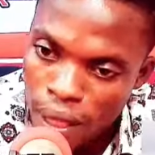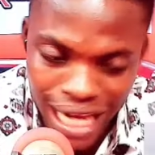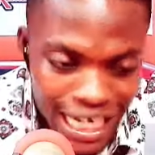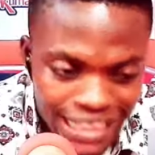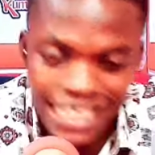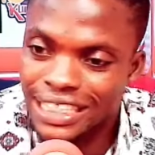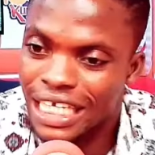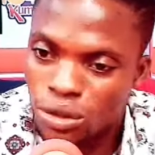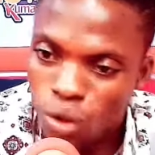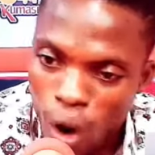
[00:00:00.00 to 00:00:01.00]
not this
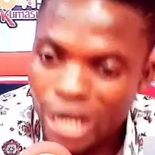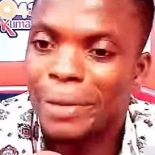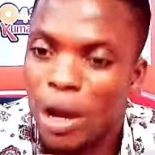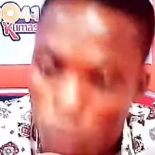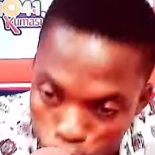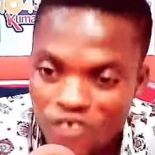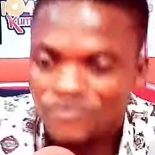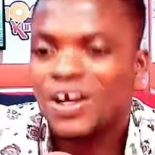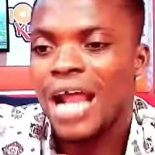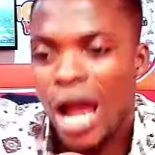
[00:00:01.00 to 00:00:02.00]
season on a
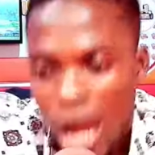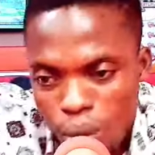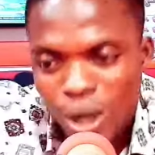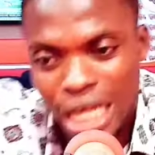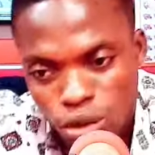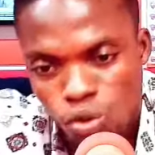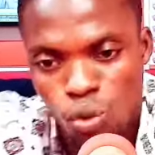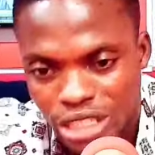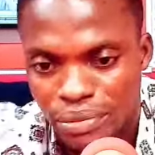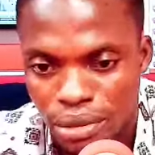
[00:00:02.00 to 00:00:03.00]
godfather Asante
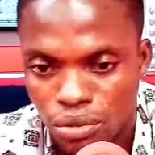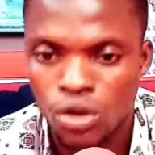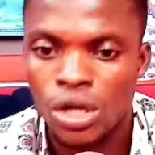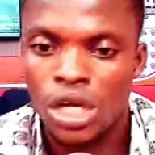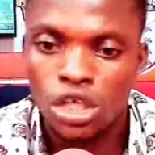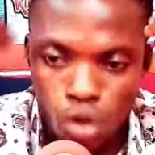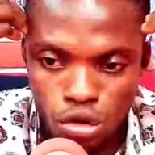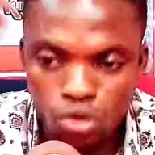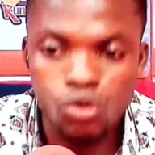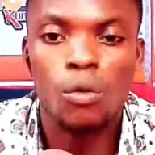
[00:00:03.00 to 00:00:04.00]
Kotoko team no so I
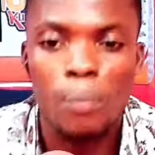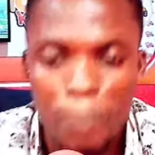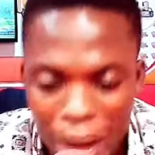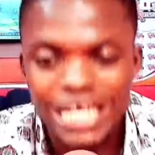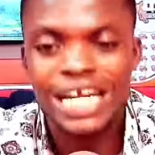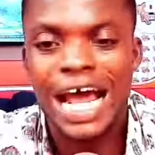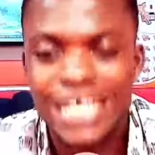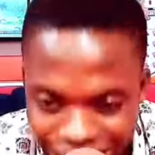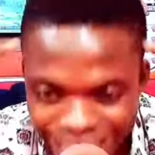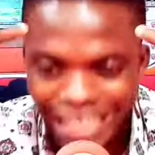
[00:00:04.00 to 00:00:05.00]
don't know
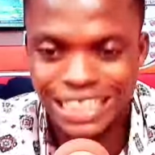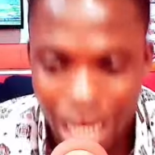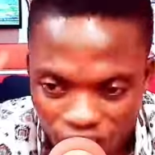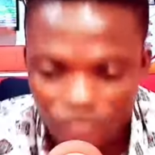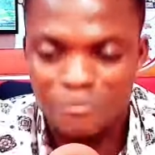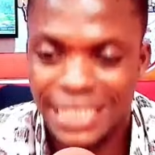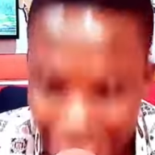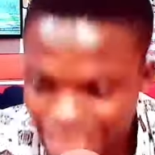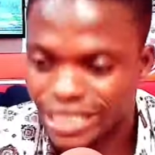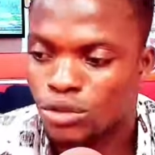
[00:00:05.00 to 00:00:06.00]
penina this kind of
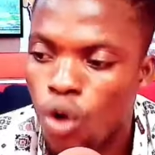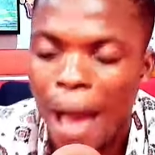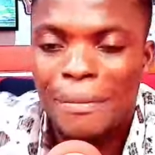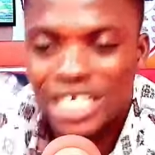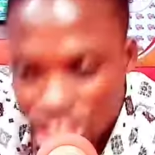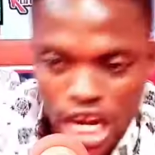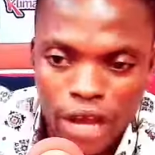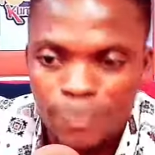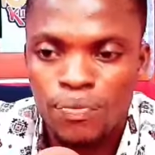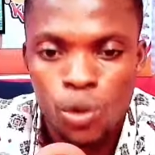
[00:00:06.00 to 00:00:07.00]
mentality no about
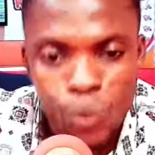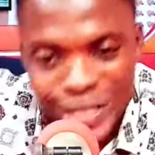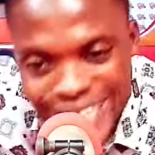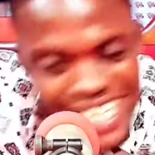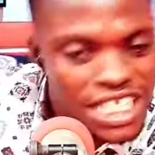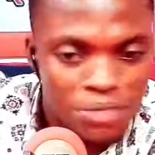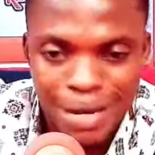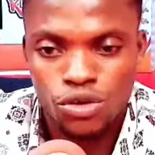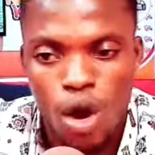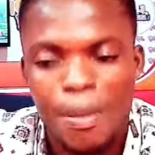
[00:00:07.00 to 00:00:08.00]
share with
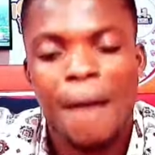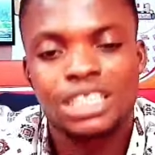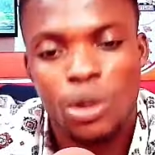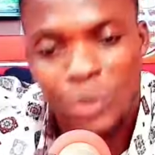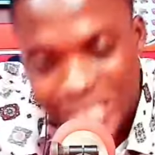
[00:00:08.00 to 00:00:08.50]
Esmat about share with